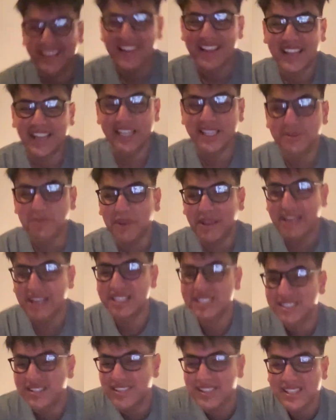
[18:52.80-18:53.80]
It's
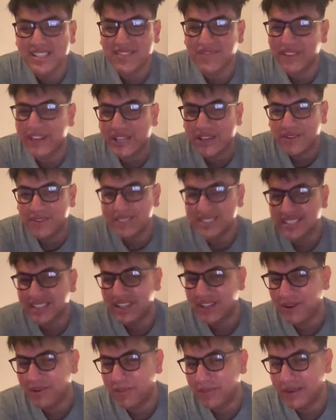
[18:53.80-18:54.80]
because this video was a
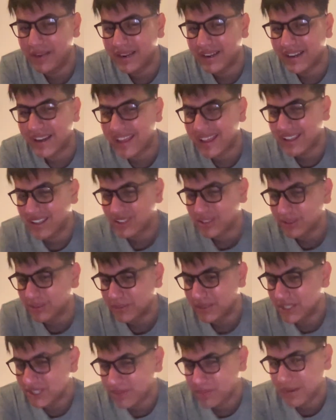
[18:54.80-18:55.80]
little bit like too
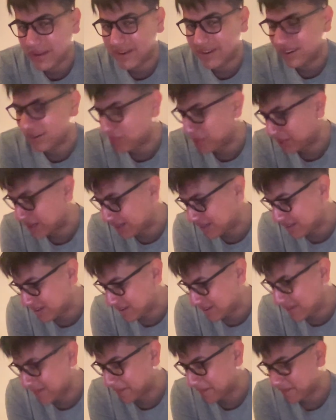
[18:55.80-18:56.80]
much about Irma.
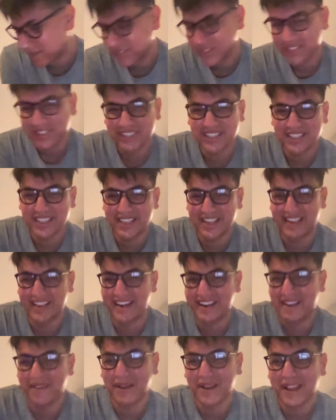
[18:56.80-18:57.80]

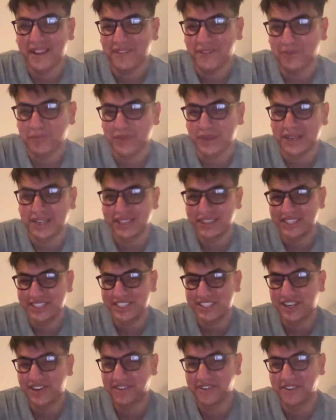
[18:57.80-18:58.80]
And now I haven't been in the
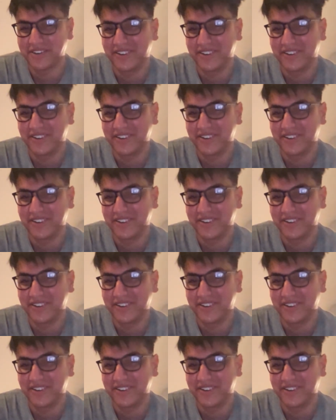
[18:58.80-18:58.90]
show.